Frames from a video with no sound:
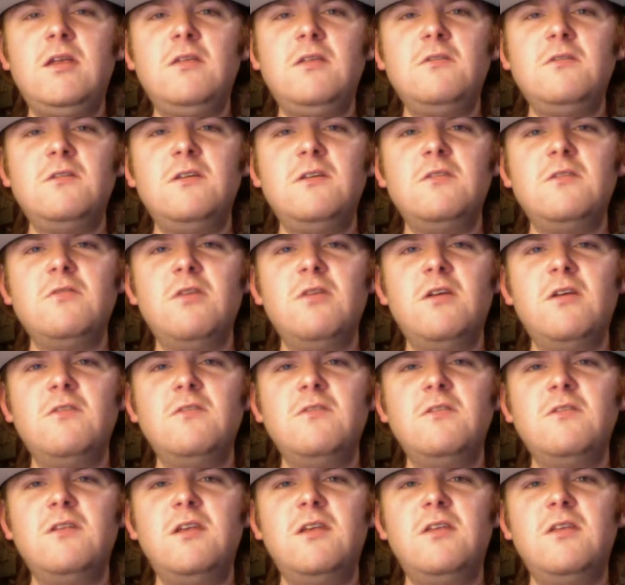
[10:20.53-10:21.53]
just like
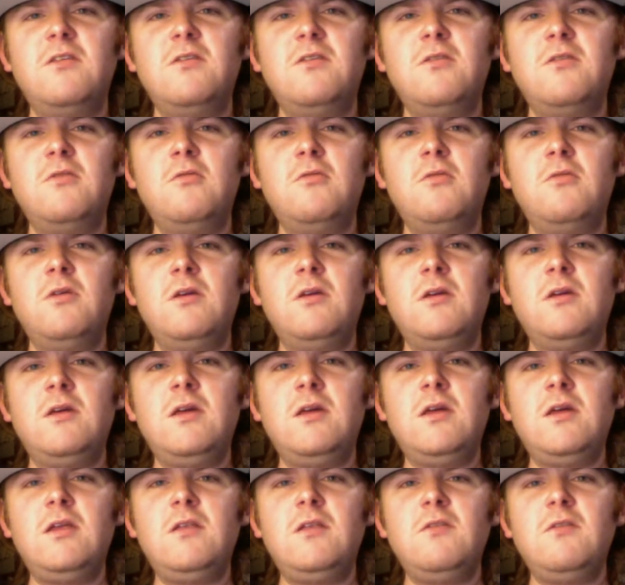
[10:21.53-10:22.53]
she did to
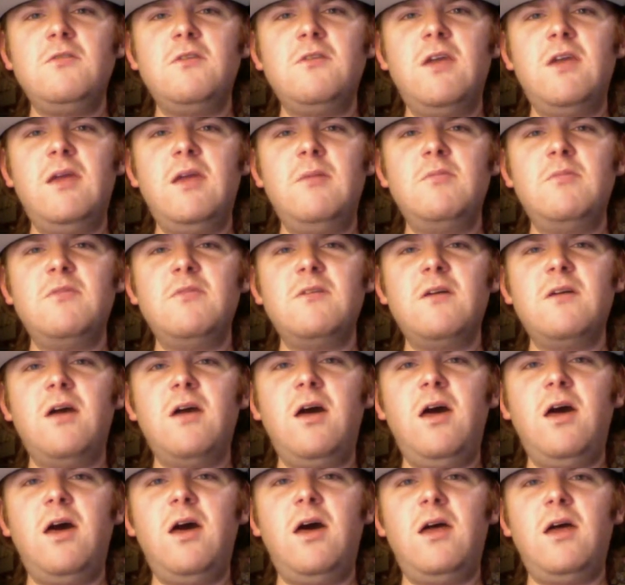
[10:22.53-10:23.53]
James
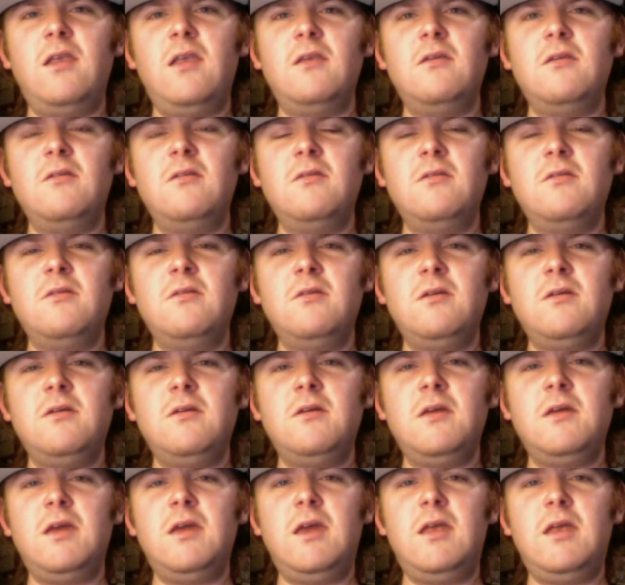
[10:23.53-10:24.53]
Caan
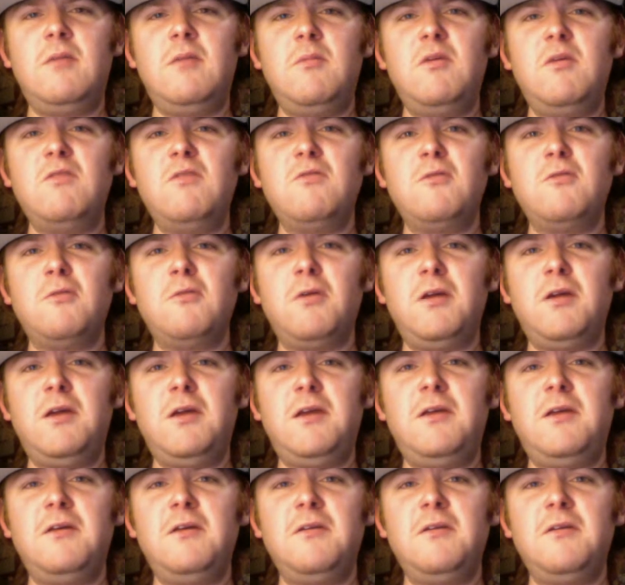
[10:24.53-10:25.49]
in Misery.